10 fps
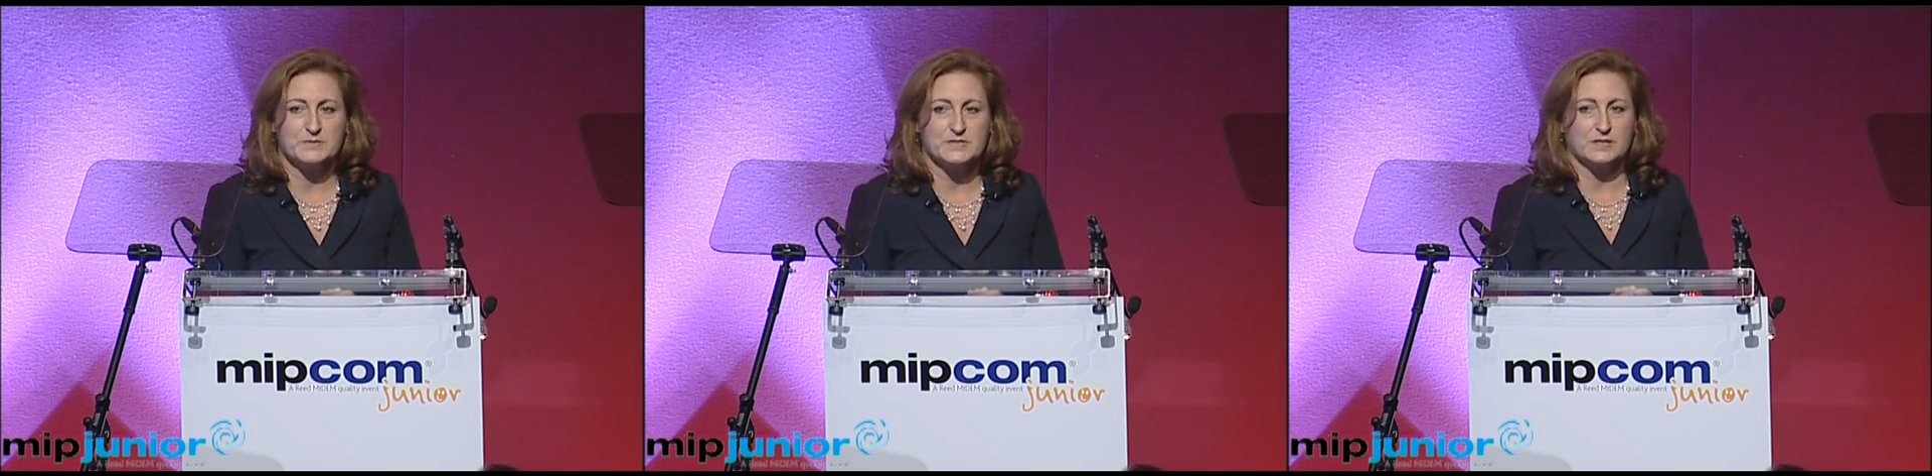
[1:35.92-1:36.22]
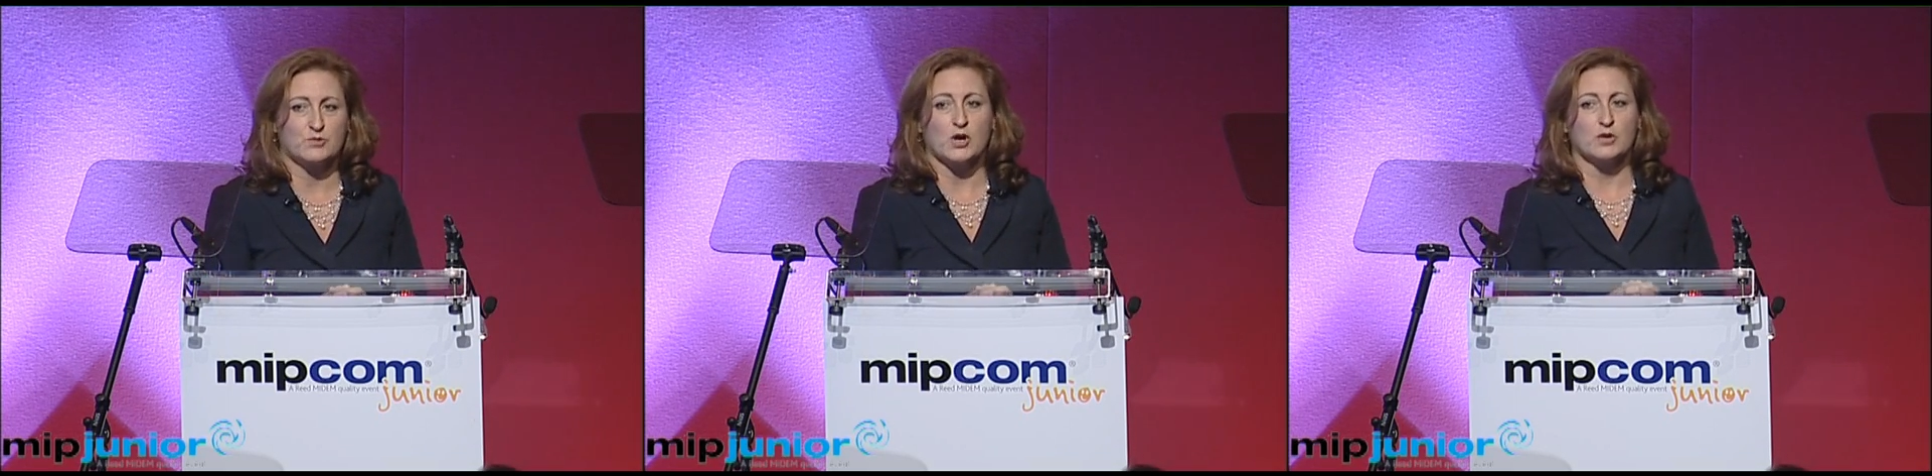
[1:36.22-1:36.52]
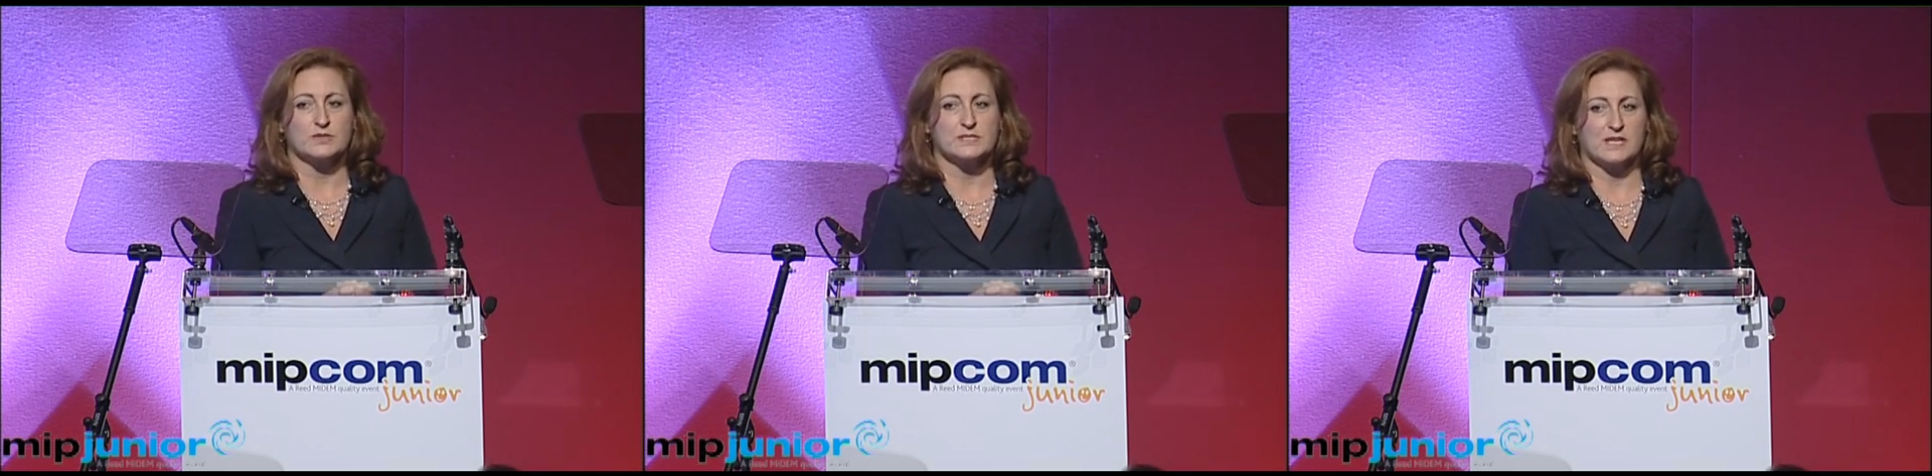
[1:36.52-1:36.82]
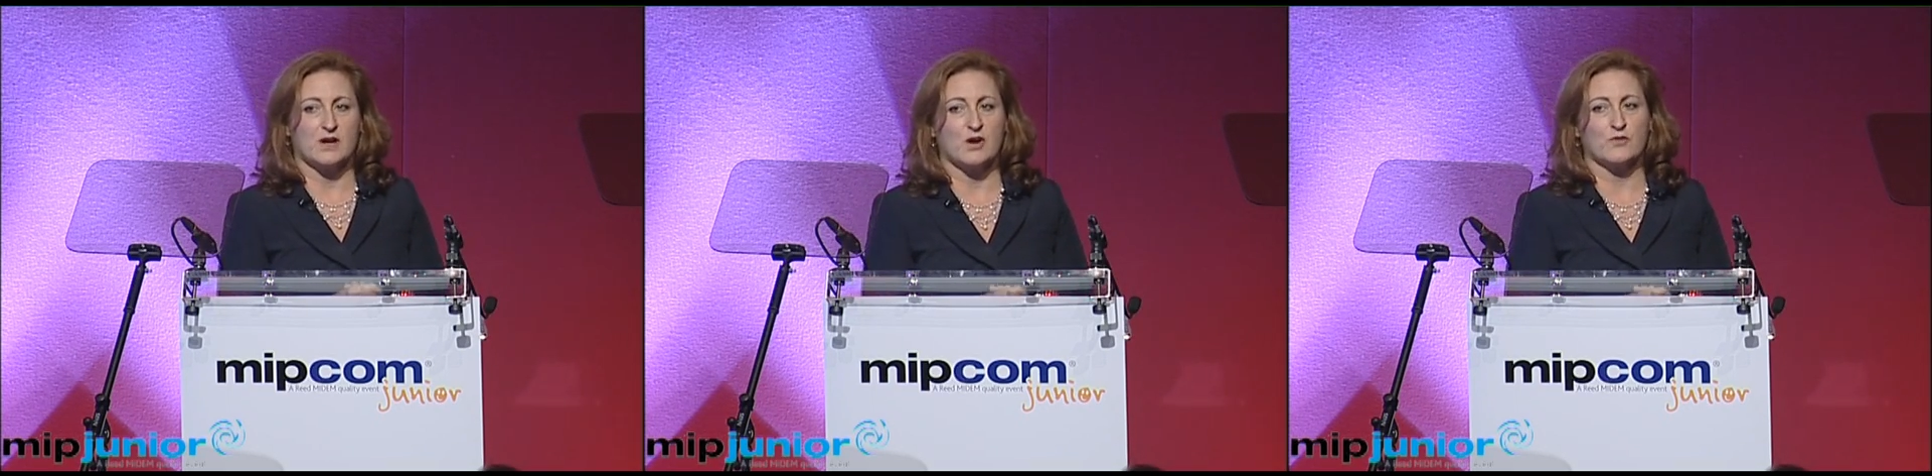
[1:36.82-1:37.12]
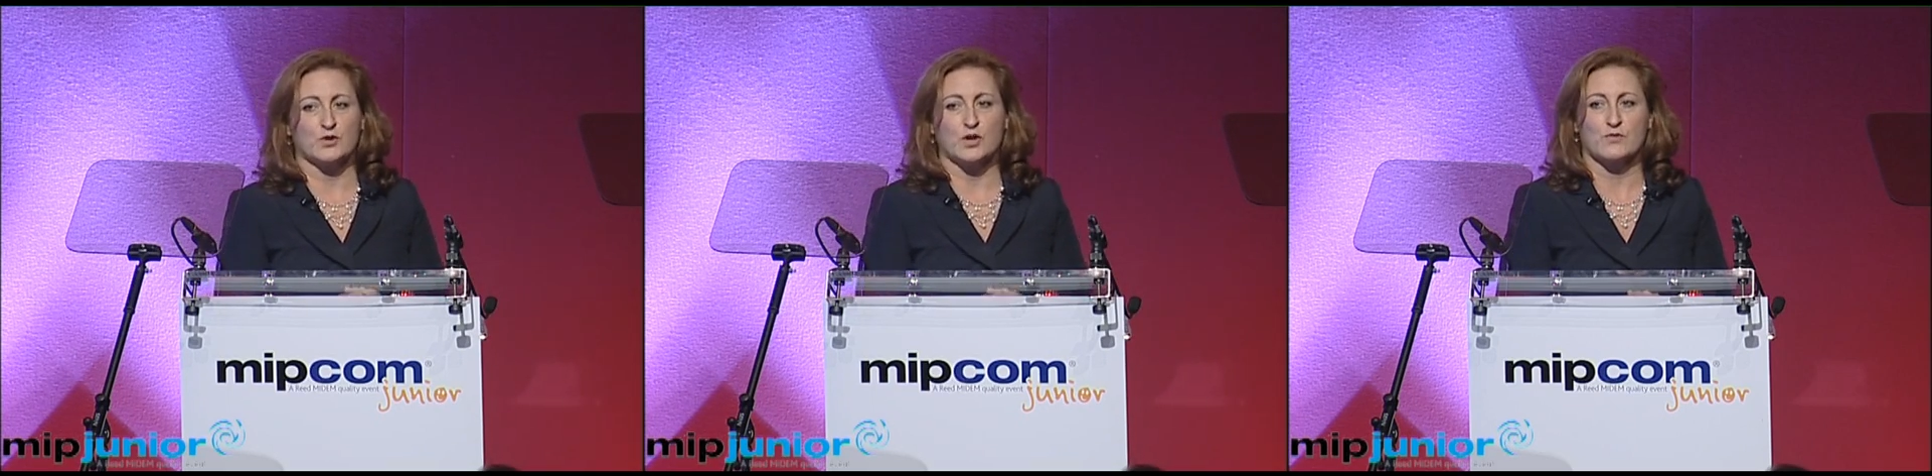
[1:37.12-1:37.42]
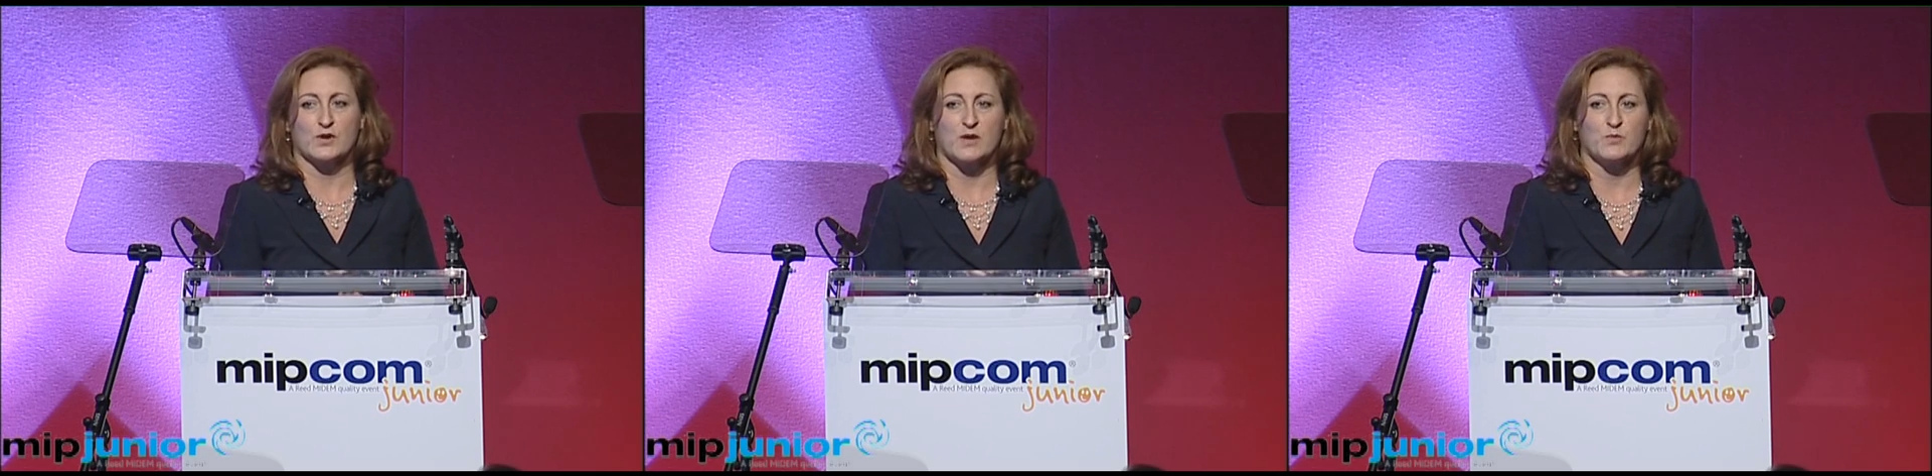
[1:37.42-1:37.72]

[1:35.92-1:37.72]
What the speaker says: grows over and over again,